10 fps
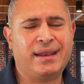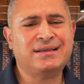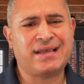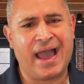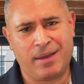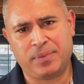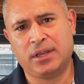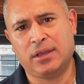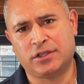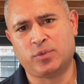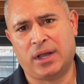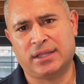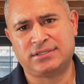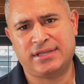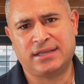is happening, as well
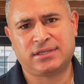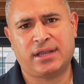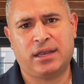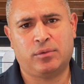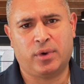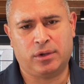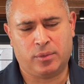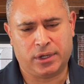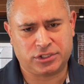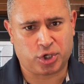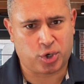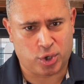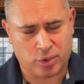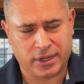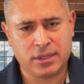as designated, when it's
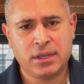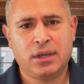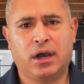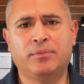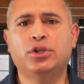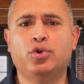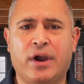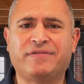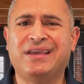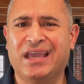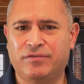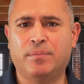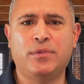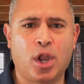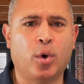occurring, you do have to give
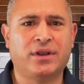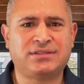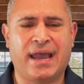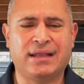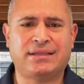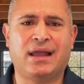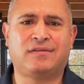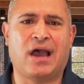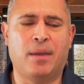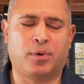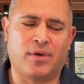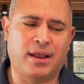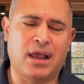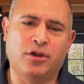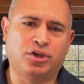them notice at that time. But
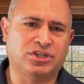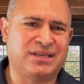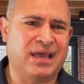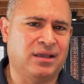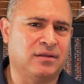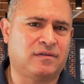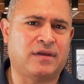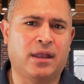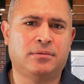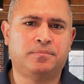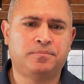right now, you're just getting consent.